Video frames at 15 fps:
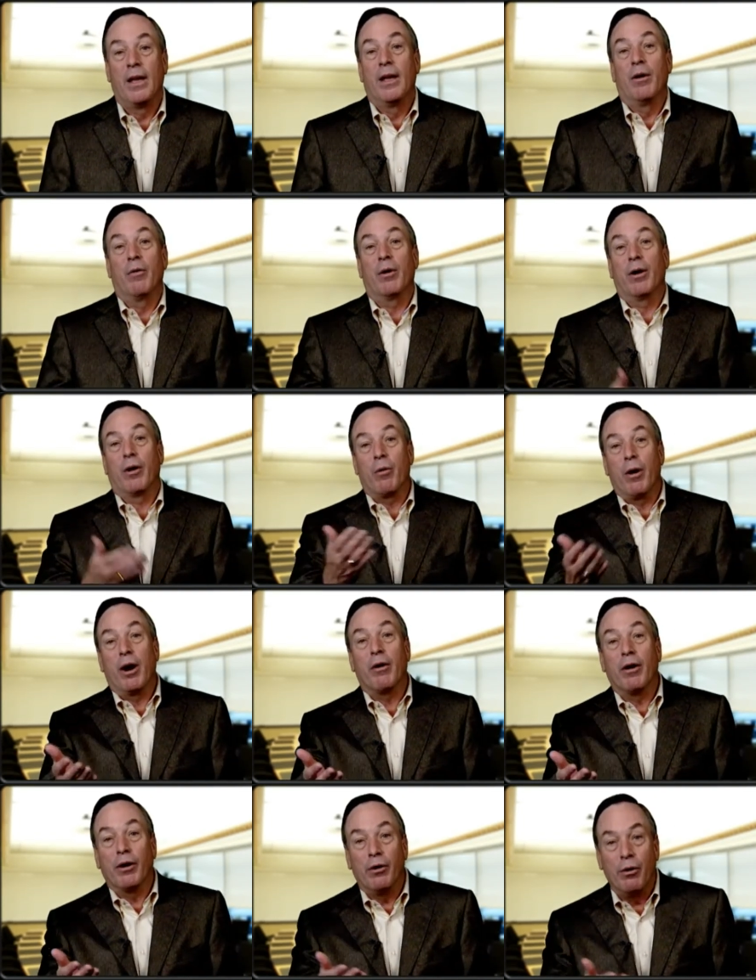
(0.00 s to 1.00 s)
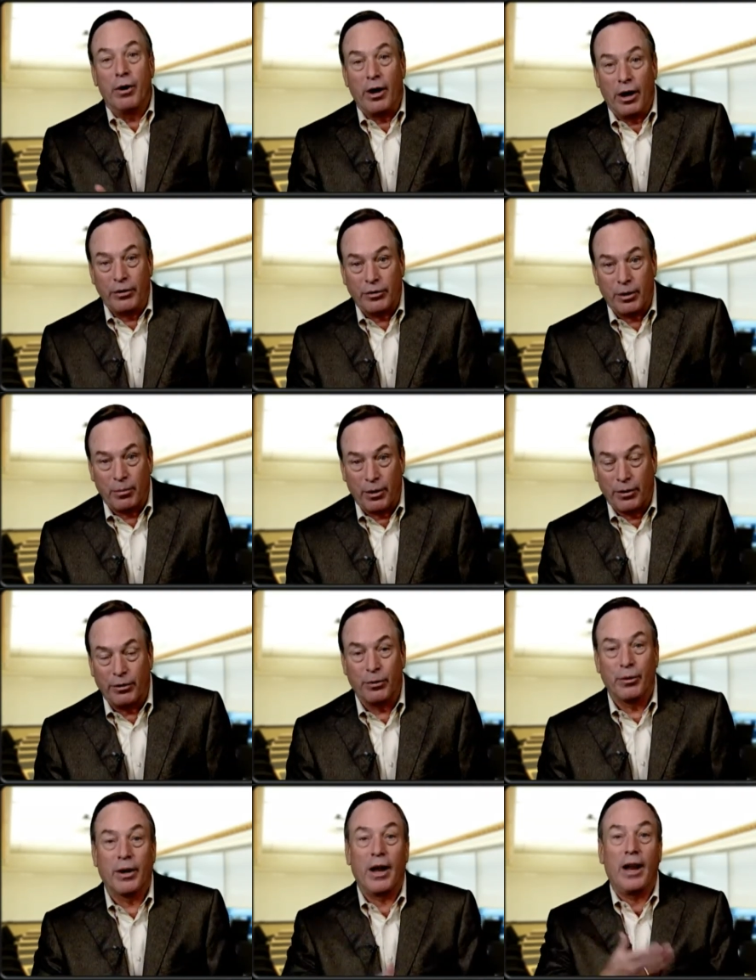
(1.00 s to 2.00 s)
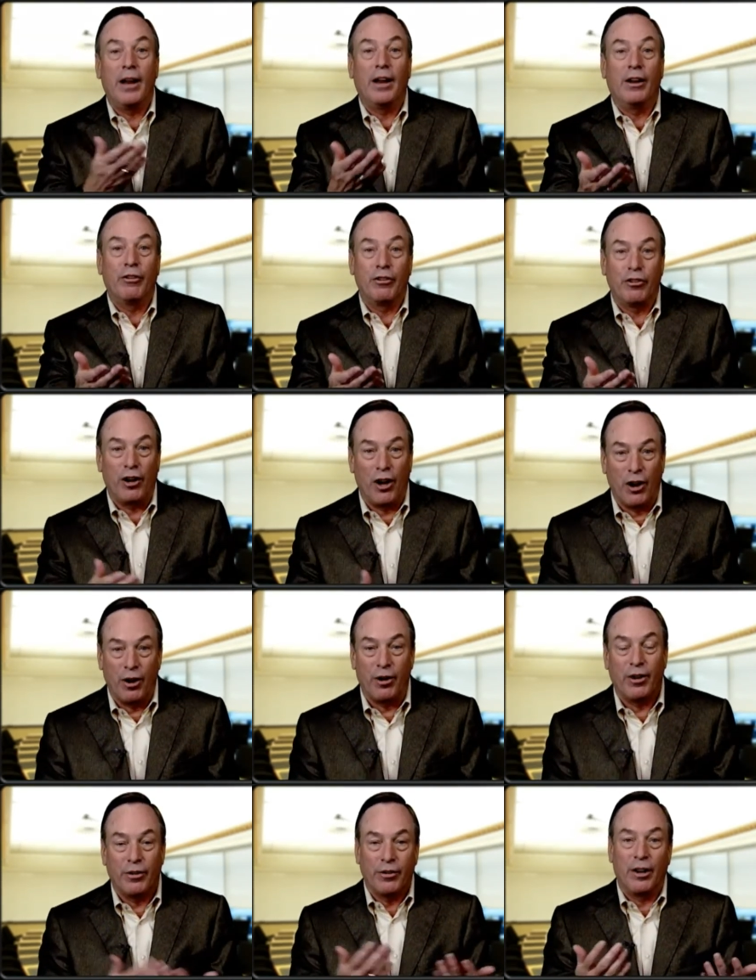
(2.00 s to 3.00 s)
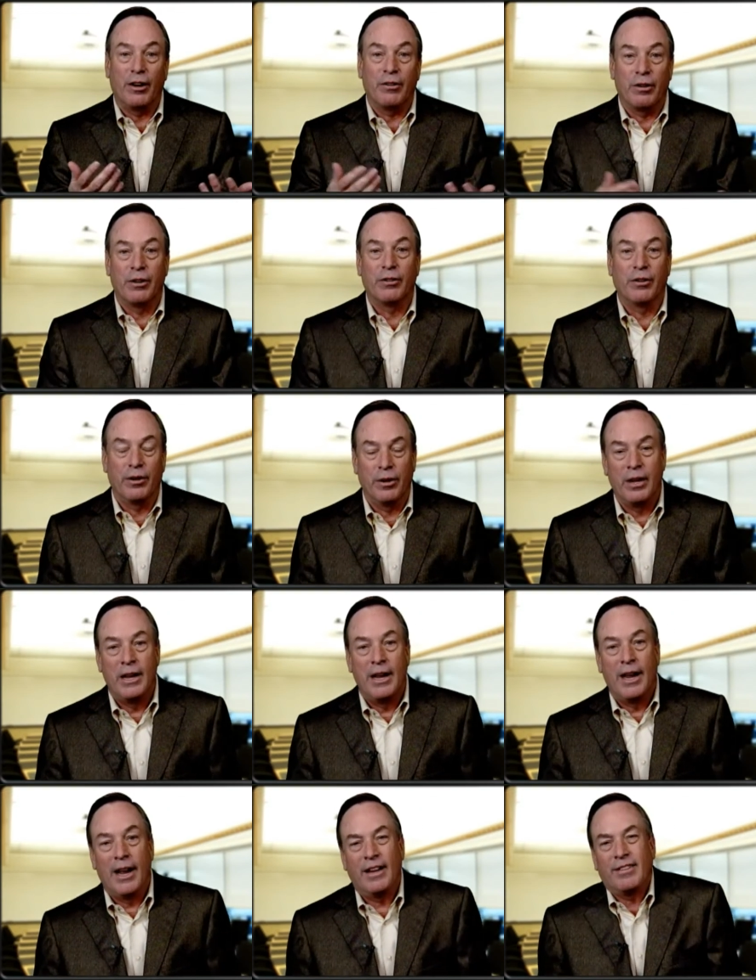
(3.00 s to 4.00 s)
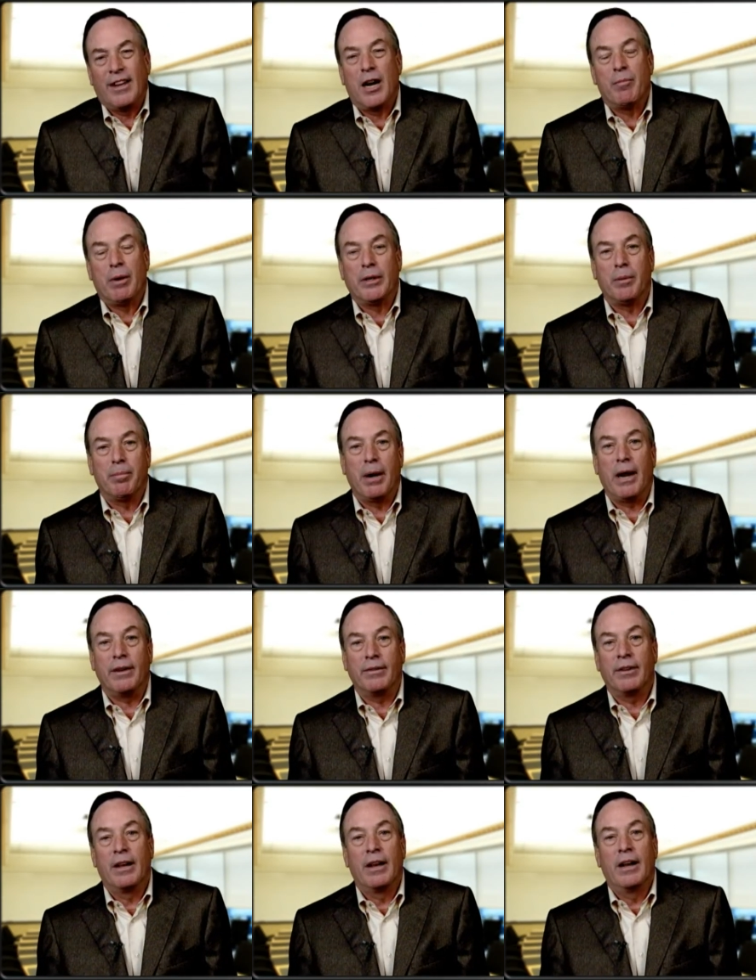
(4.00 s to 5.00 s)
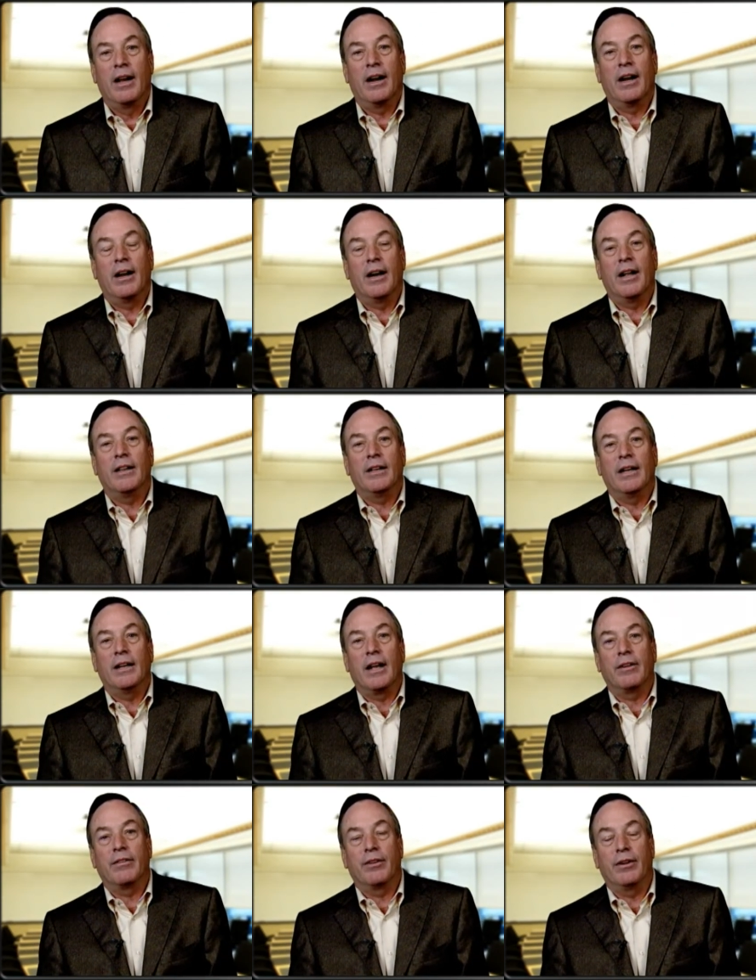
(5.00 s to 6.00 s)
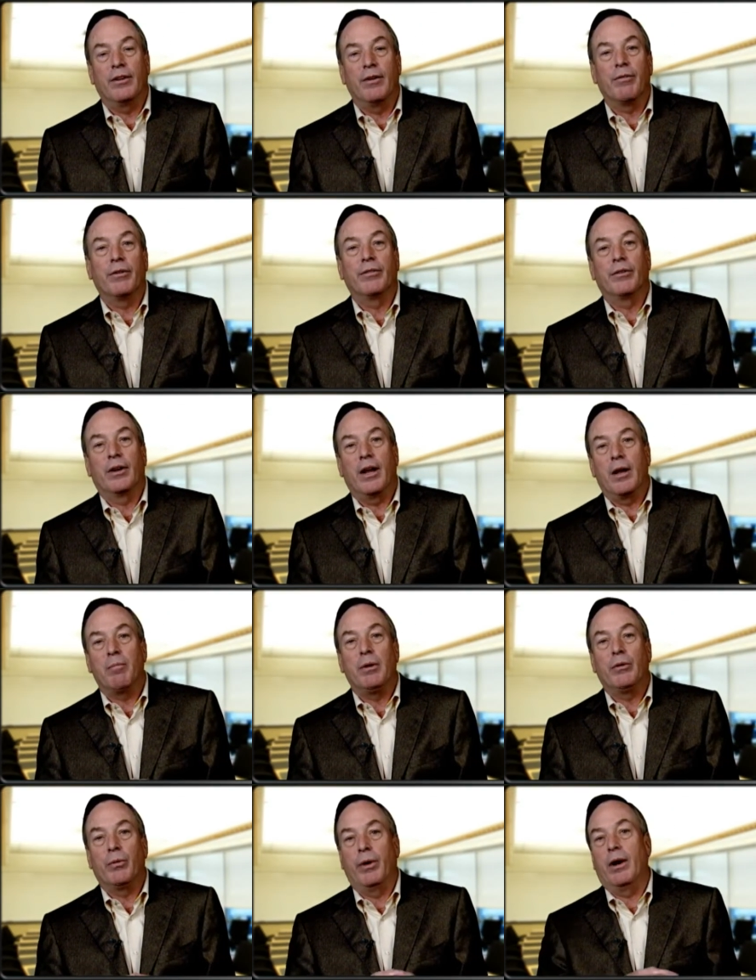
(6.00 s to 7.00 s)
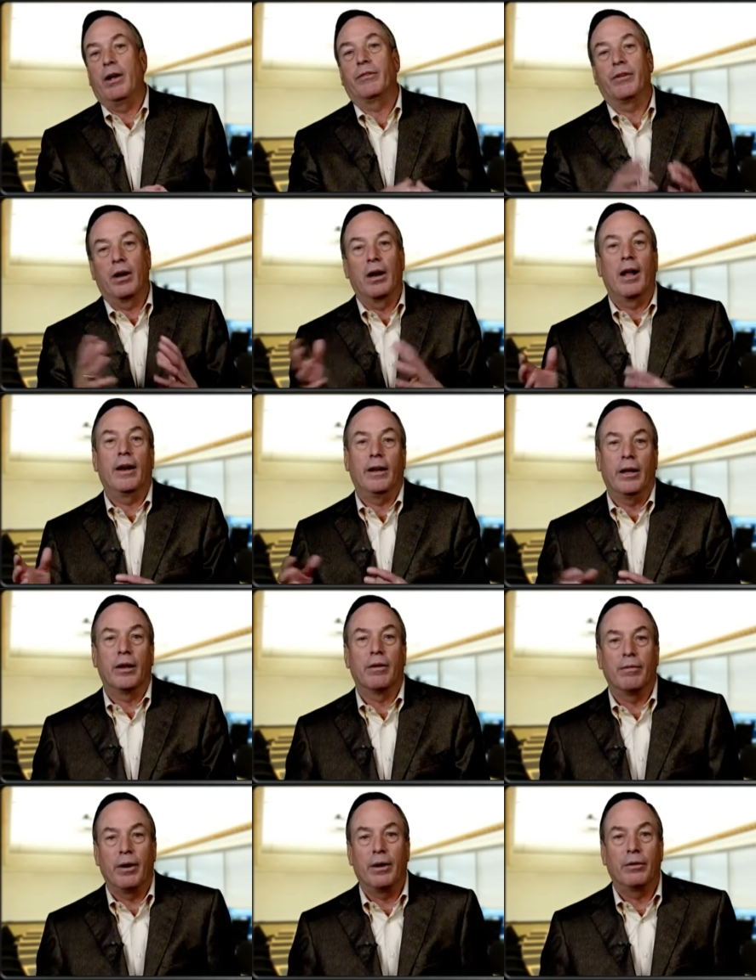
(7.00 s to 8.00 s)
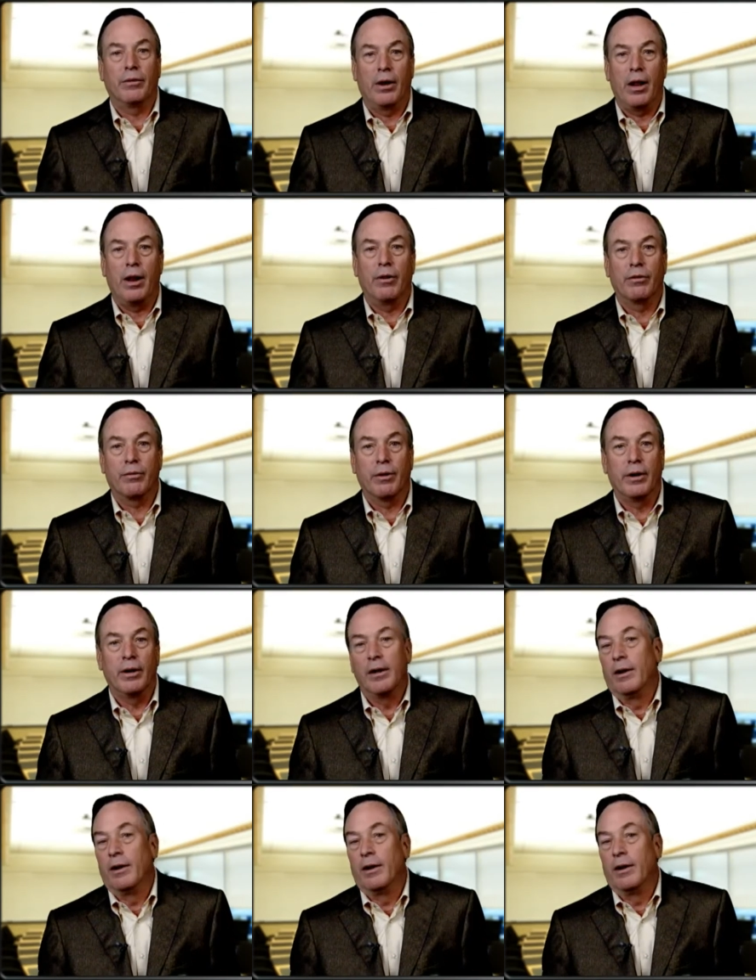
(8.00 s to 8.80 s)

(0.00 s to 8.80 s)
We're acquiring new customers. We're gaining share, et cetera. So it's not about the bytes. And I think that's the difference again between us and a lot of the other vendors in the industry.